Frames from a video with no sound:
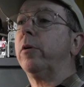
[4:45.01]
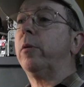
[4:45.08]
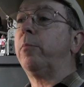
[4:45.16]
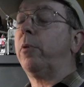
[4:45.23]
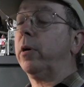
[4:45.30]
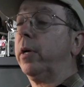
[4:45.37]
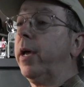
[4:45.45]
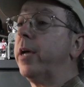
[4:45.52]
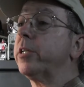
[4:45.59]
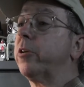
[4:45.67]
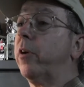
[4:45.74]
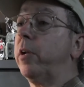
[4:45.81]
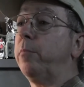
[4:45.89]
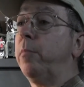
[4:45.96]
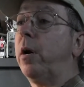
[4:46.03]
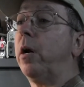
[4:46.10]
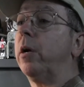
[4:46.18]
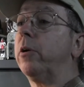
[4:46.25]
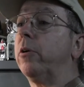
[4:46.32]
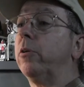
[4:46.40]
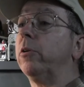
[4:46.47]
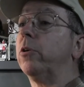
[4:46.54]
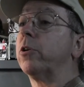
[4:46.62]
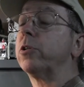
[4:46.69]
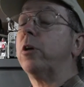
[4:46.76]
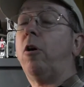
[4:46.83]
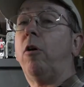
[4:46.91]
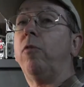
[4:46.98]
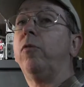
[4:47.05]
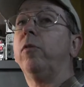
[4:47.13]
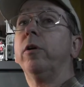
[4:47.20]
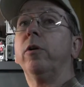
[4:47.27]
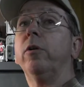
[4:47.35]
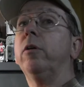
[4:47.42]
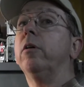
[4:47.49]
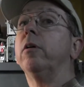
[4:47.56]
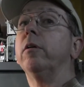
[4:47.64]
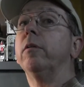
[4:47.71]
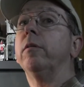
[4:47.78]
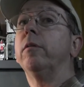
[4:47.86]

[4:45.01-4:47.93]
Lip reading: on a broadcast grade monitor looks awfully good.